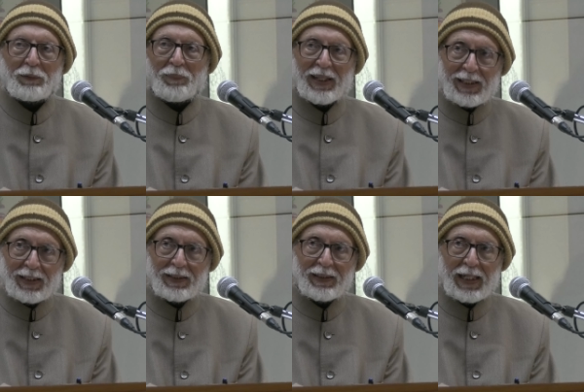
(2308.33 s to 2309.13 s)
many
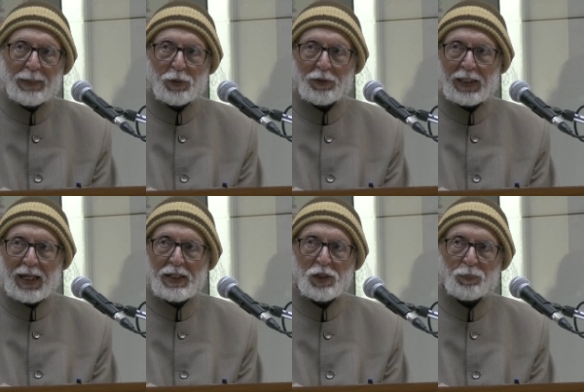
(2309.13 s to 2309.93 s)
other types of
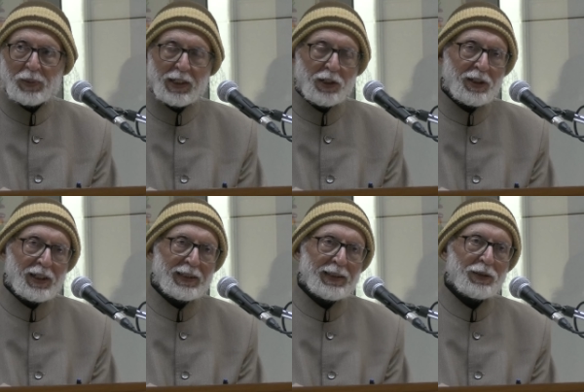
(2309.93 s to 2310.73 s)
tasks,
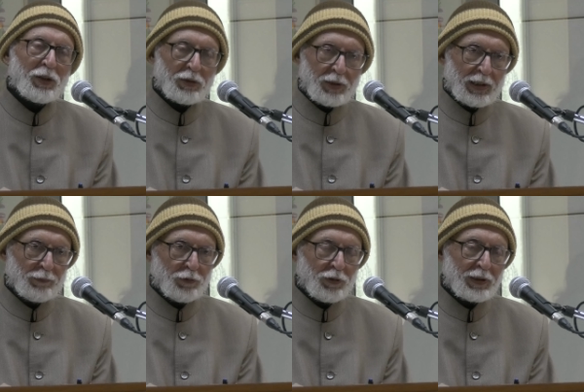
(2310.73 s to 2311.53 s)
particularly the Golconda
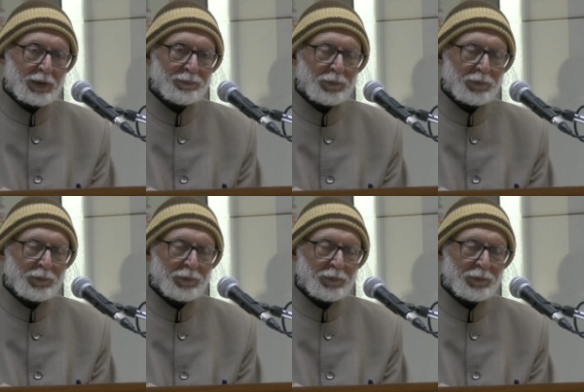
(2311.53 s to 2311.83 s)
Fort,